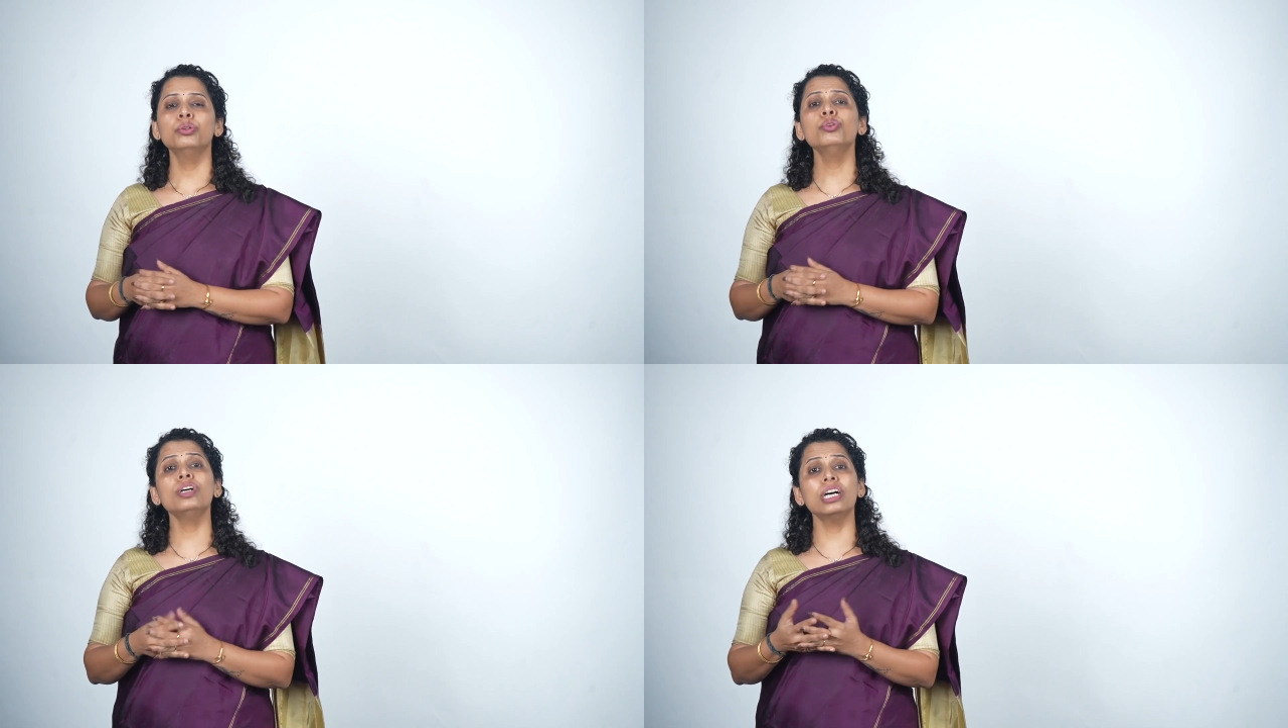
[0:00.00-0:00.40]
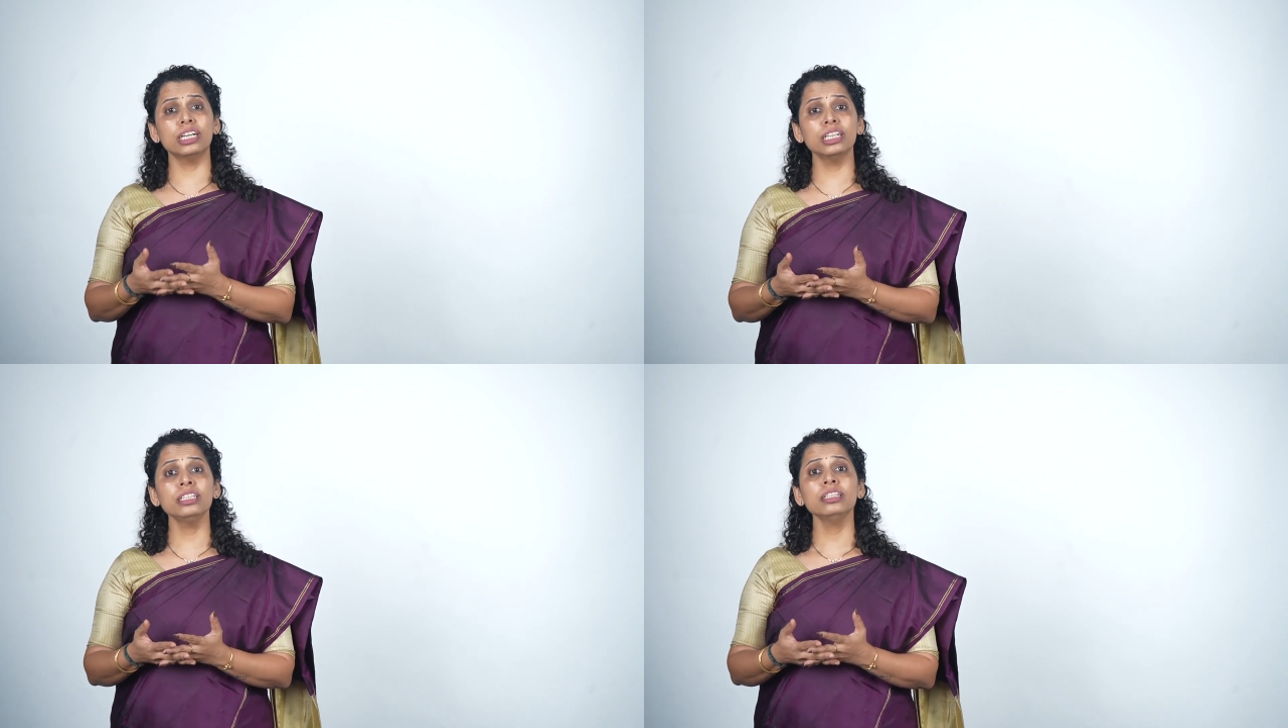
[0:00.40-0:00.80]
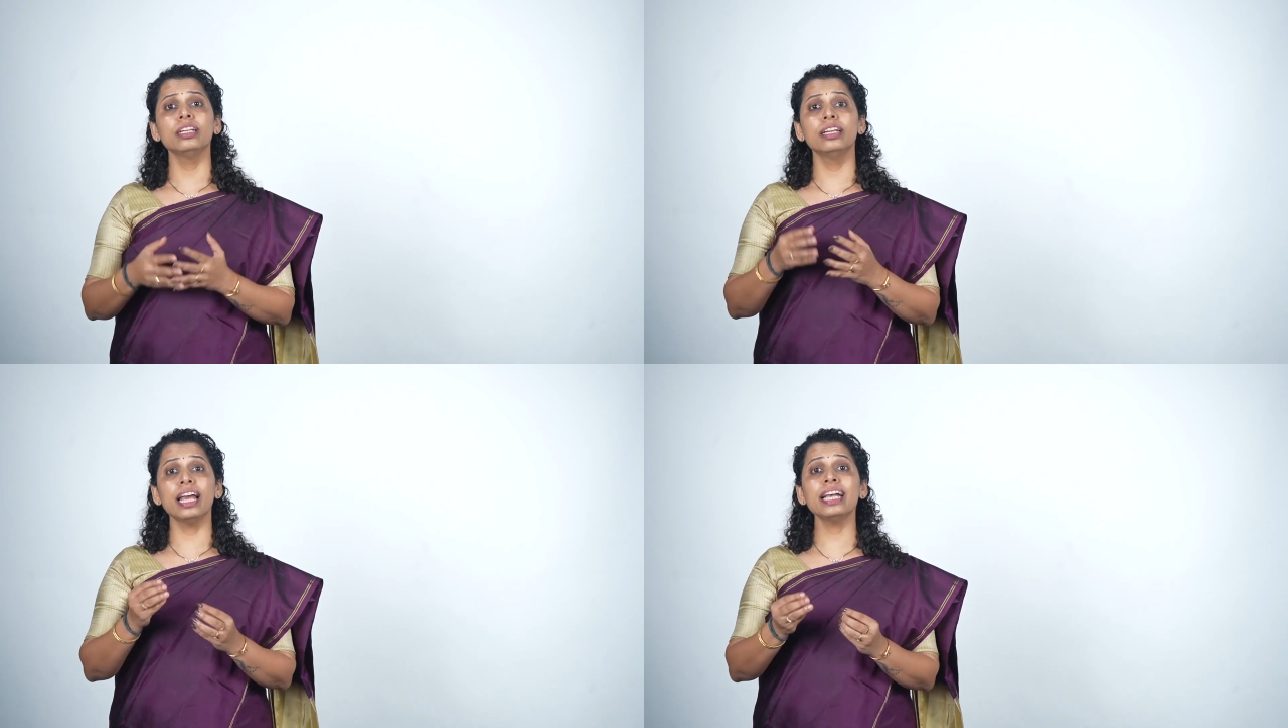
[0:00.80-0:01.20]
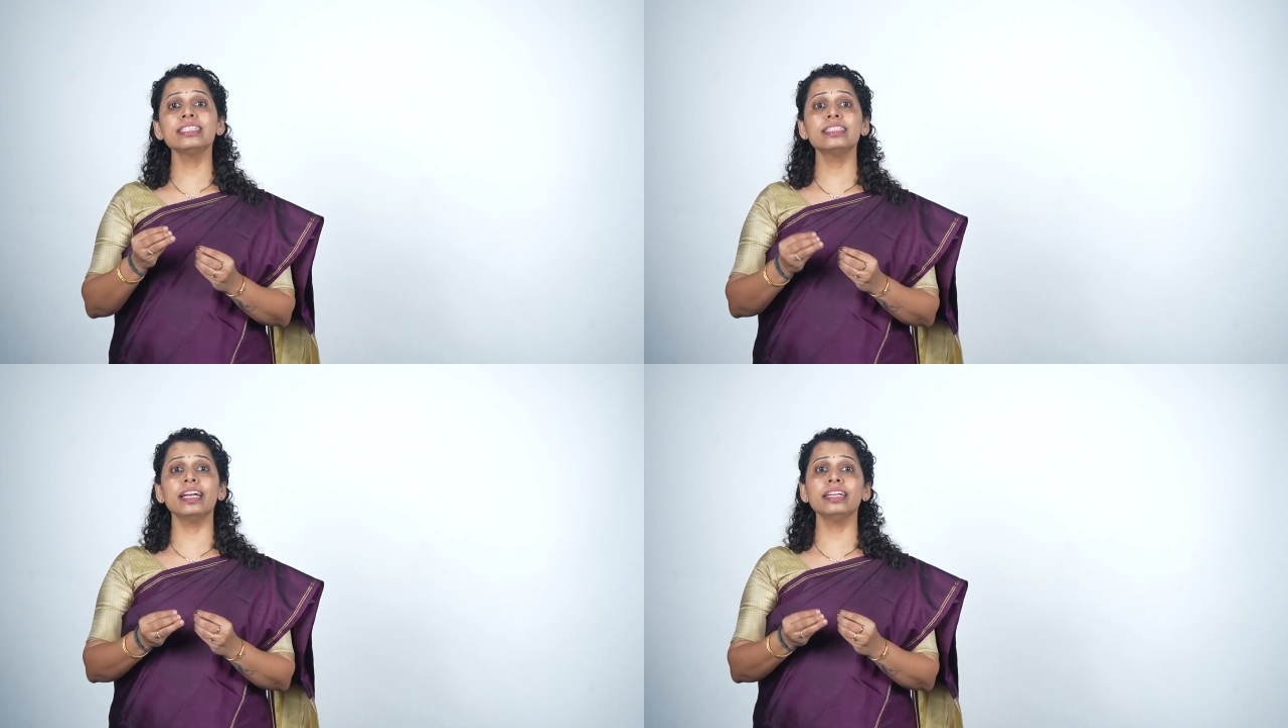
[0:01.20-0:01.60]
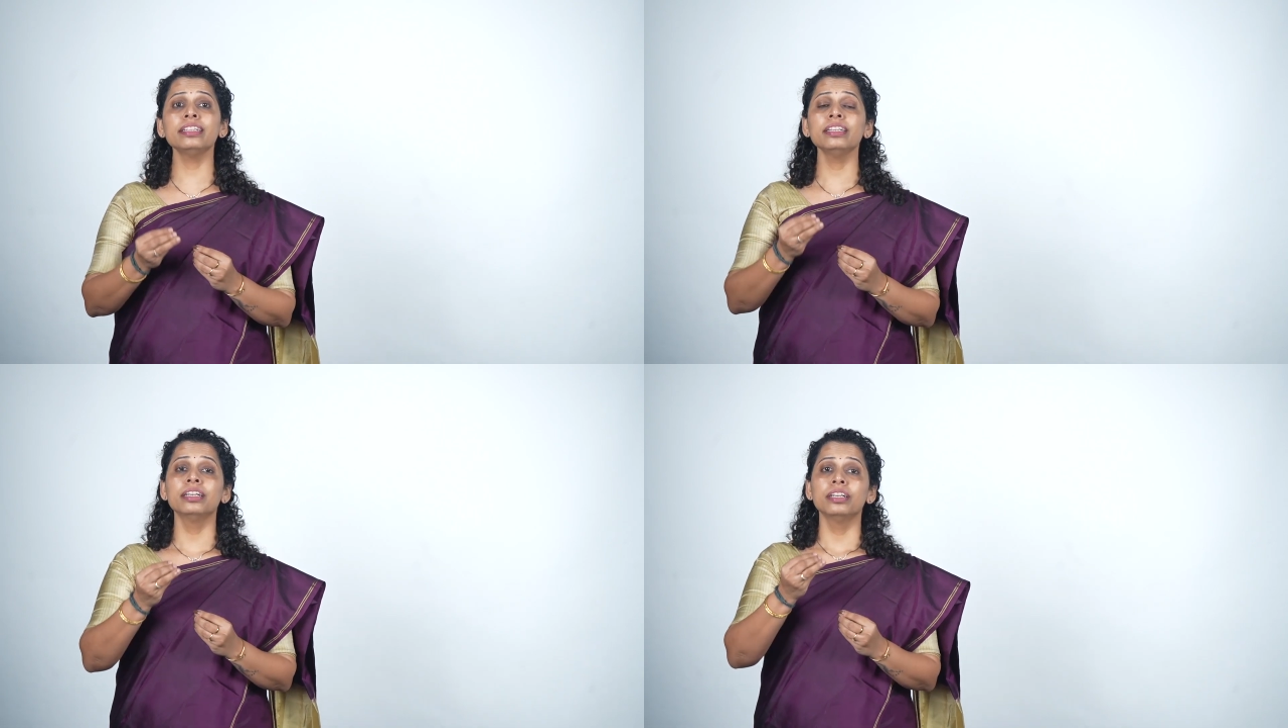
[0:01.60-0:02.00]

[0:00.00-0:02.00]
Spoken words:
who earn less than